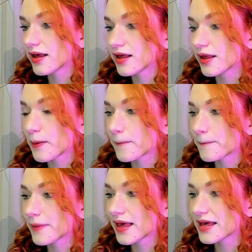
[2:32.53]

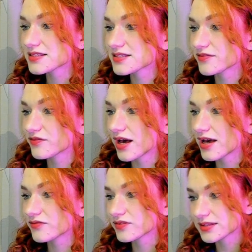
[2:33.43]
And
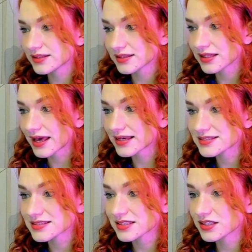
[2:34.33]
c5,
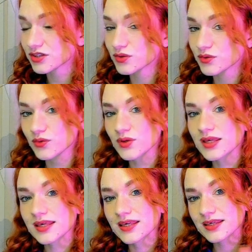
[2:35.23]
knight ce2
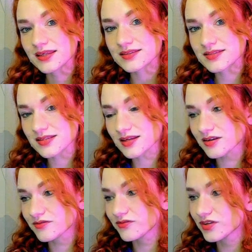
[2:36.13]
is
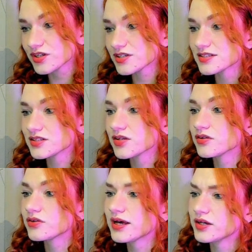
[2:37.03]
a first
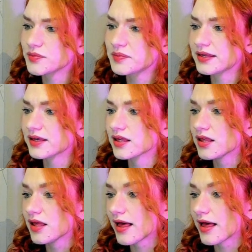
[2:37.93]
rather big,